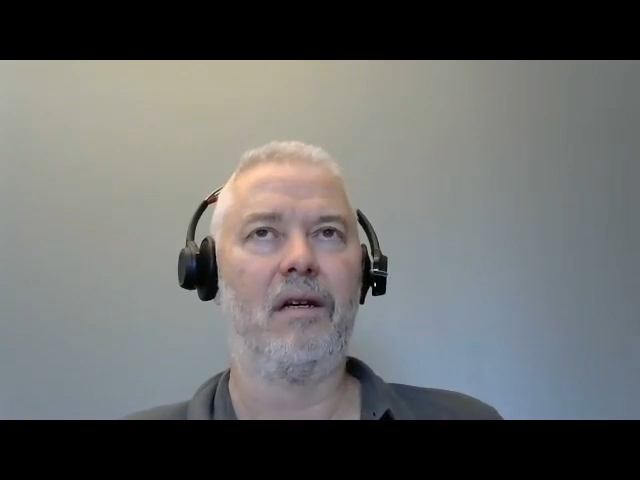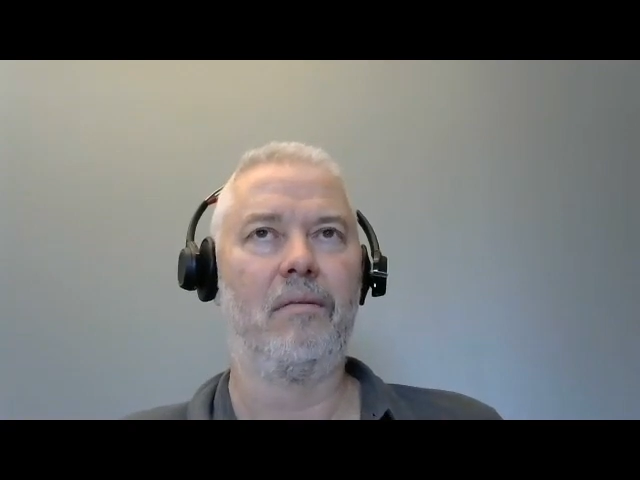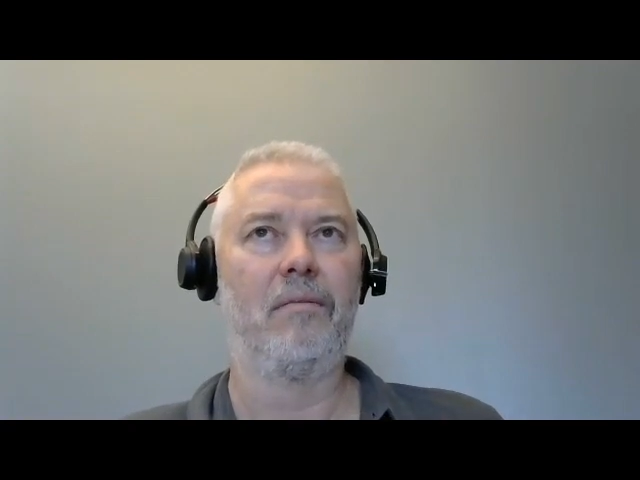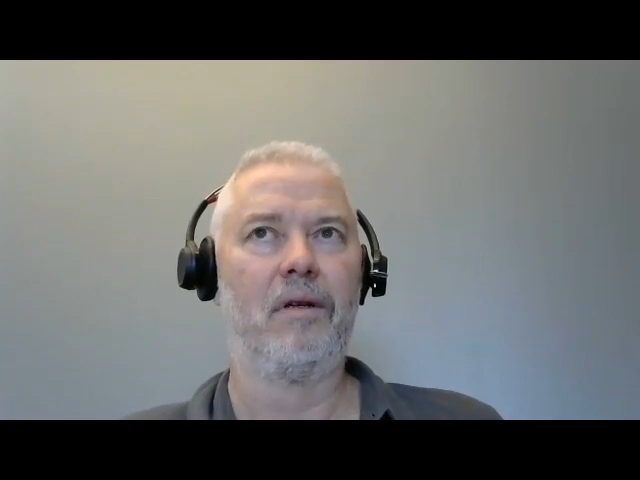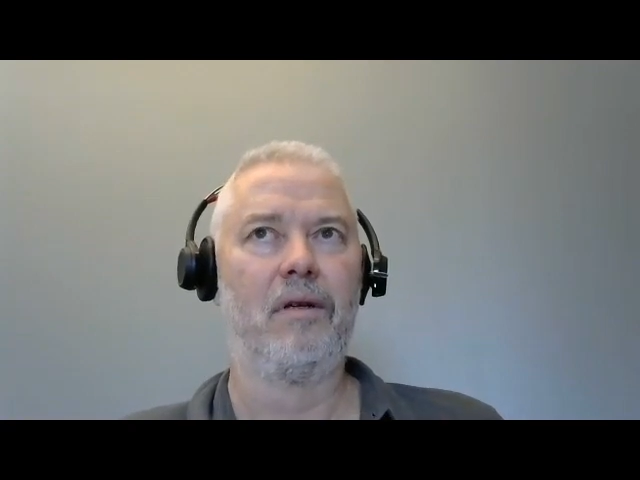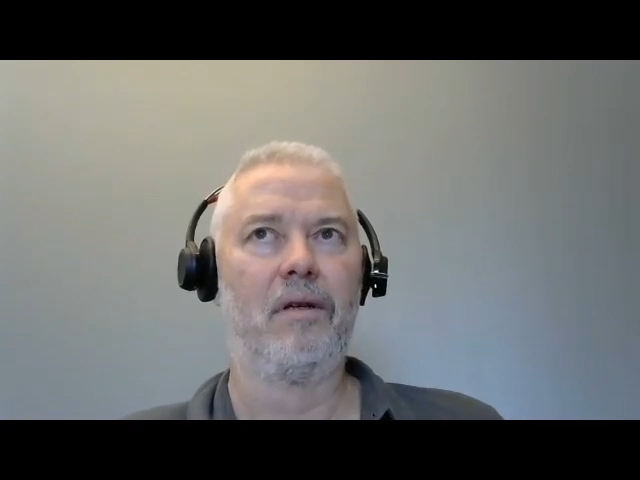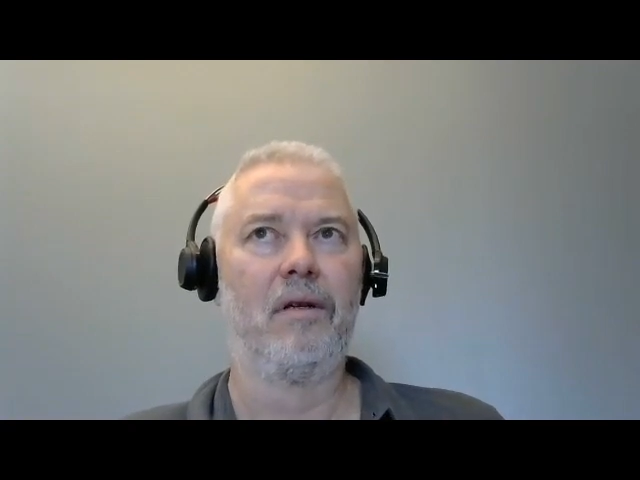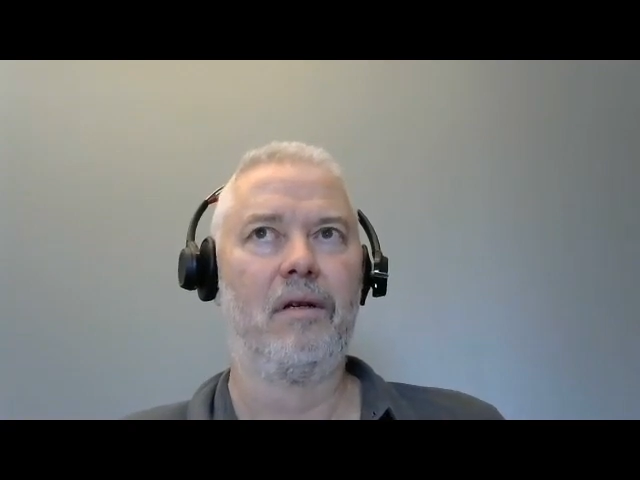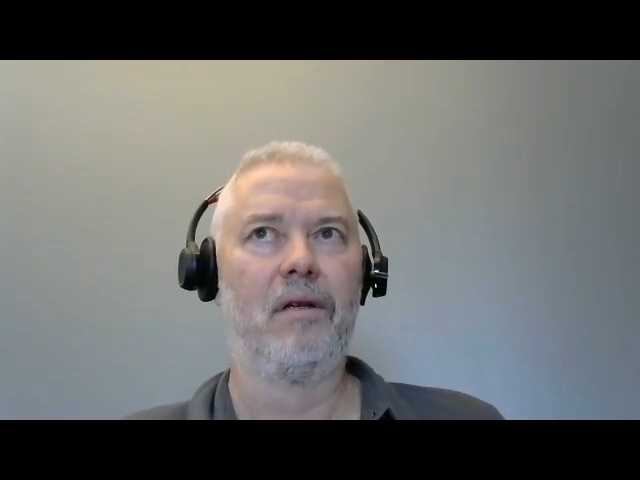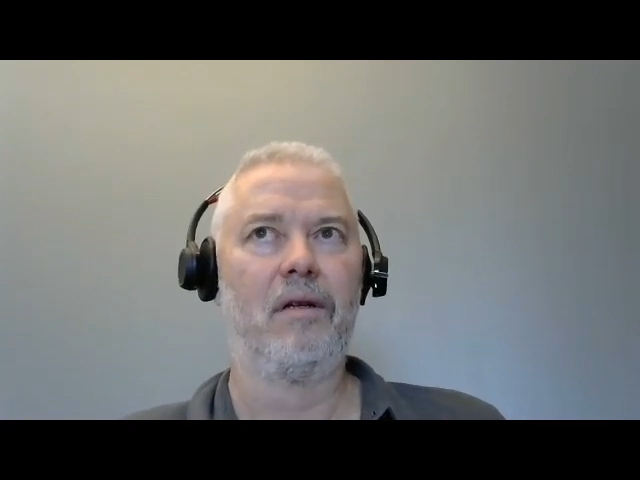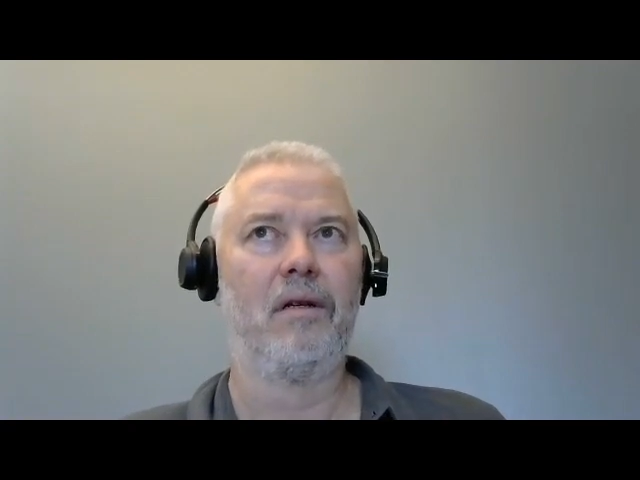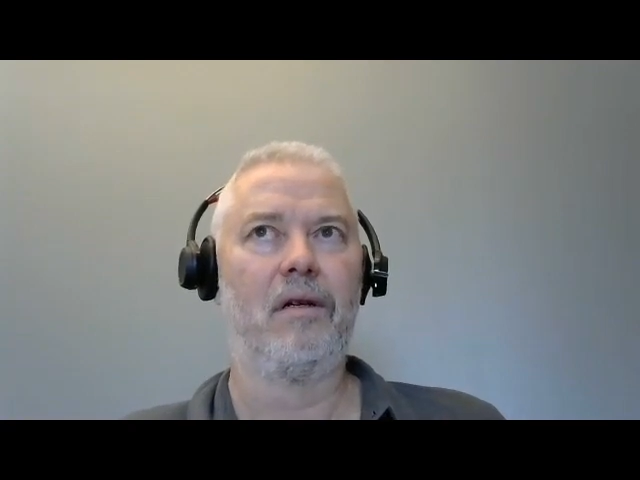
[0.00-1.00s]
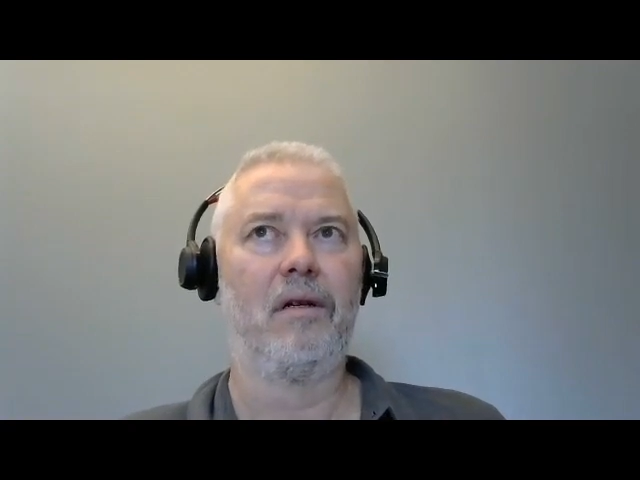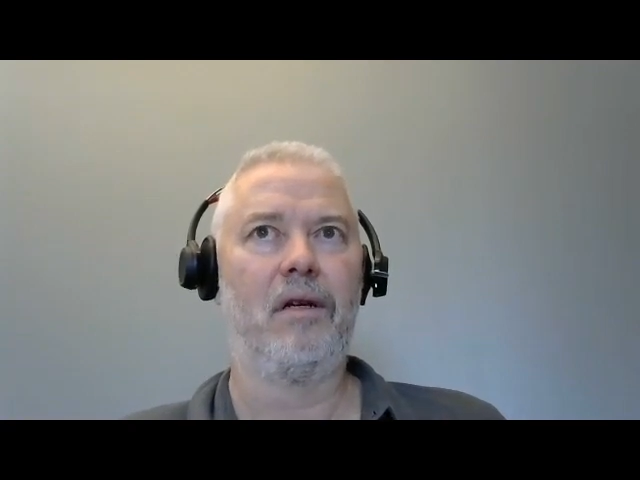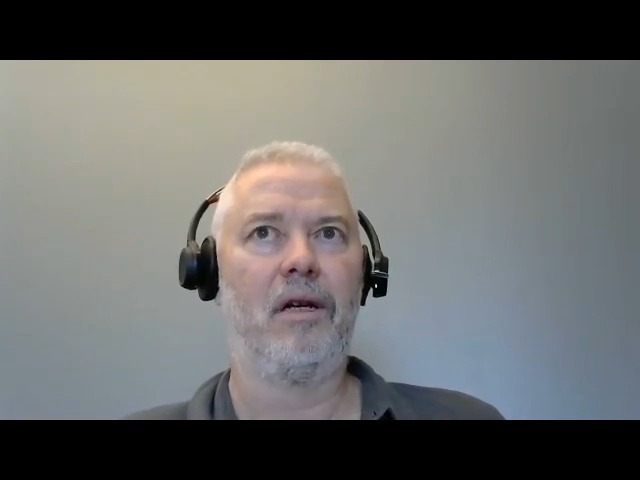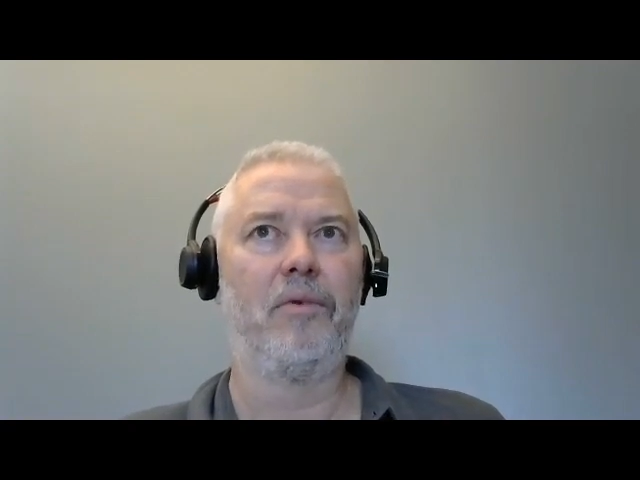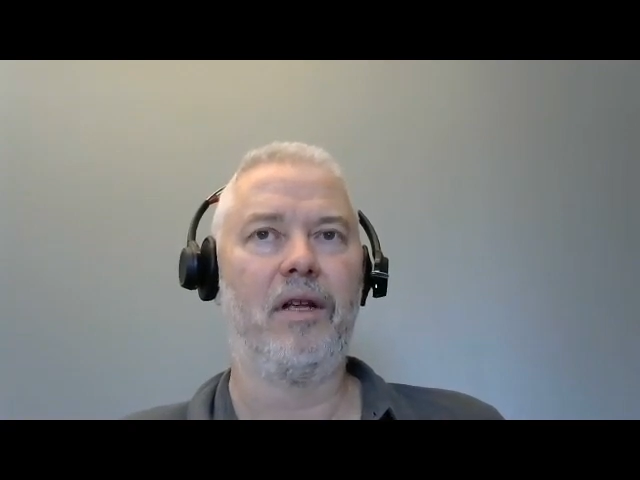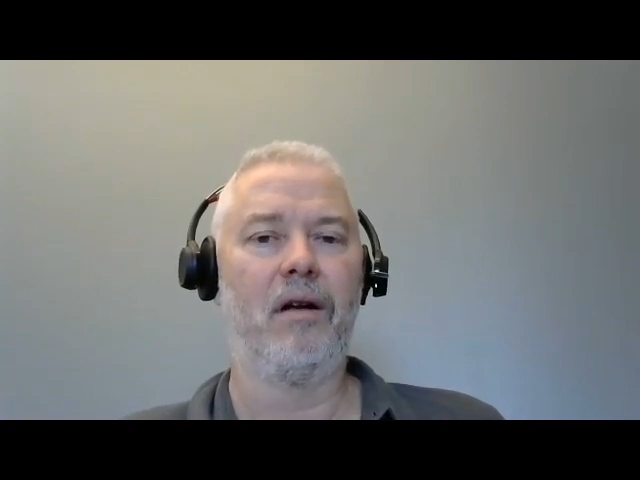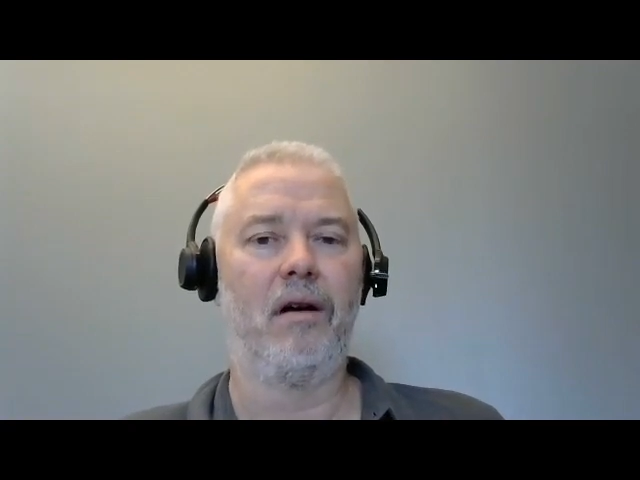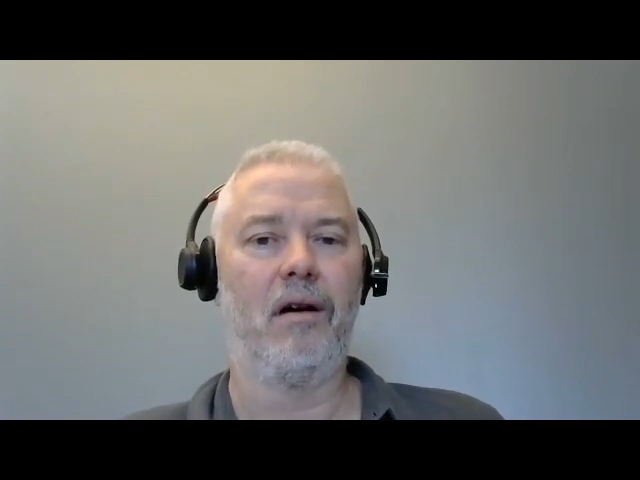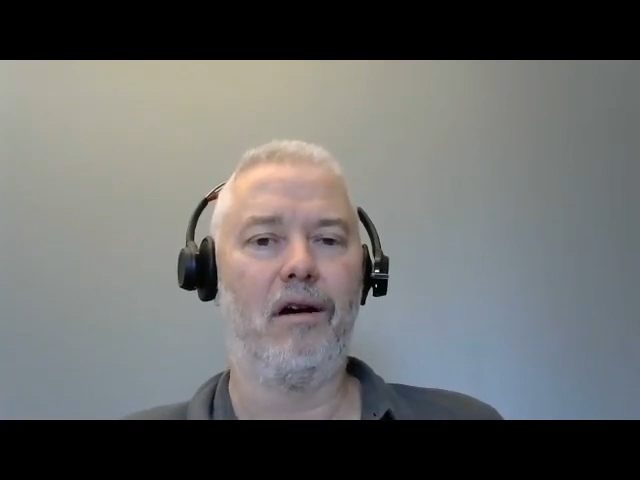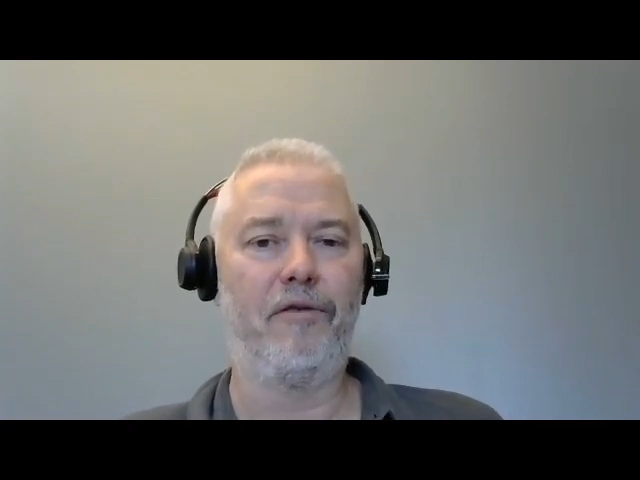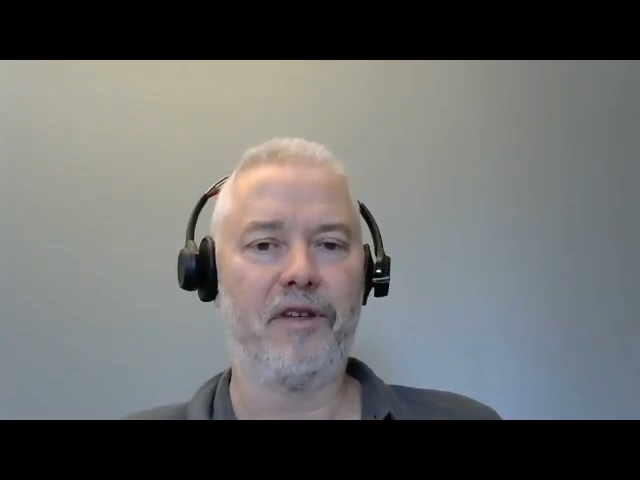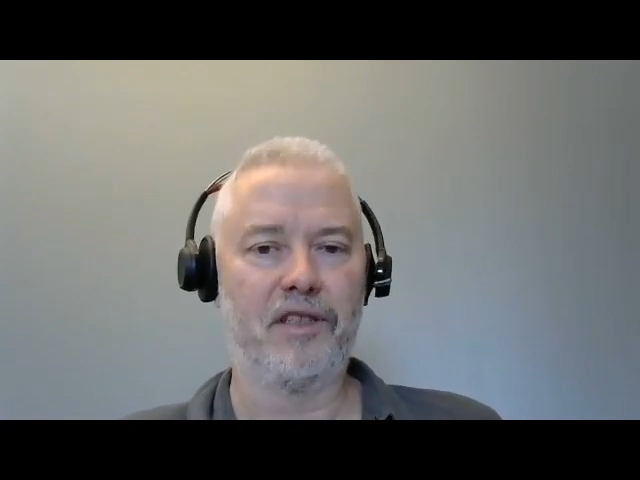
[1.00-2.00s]
Um, I'm
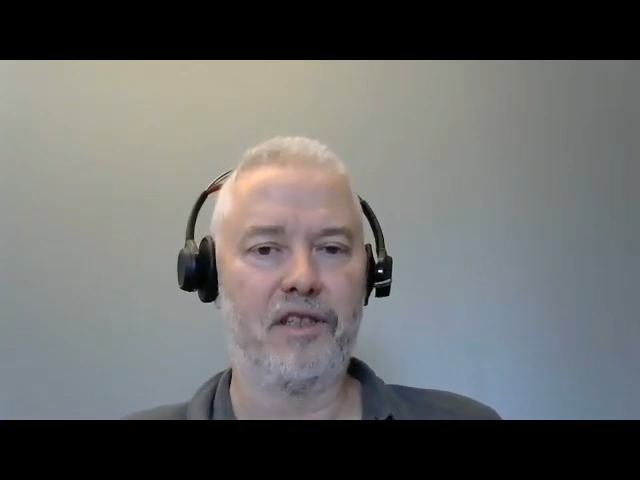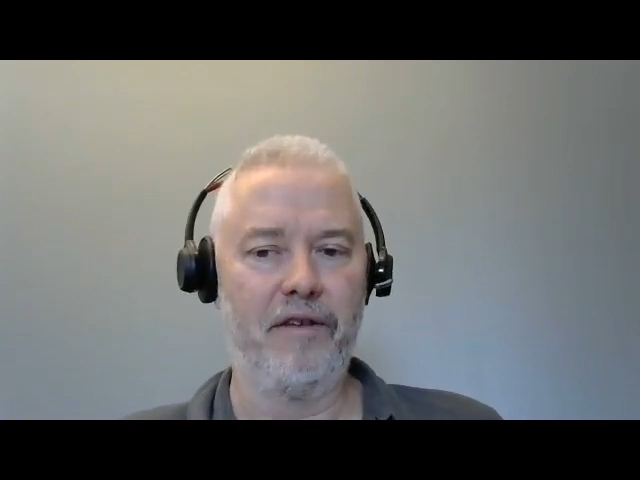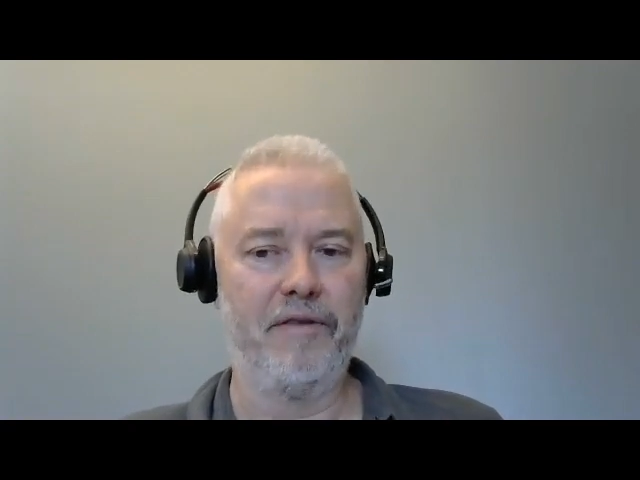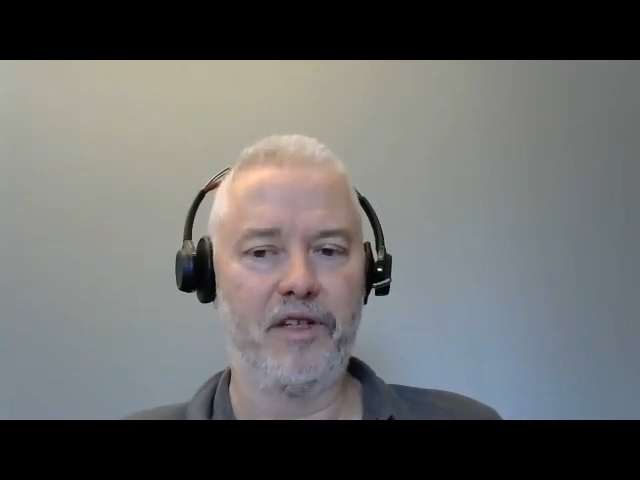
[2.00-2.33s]
going to offer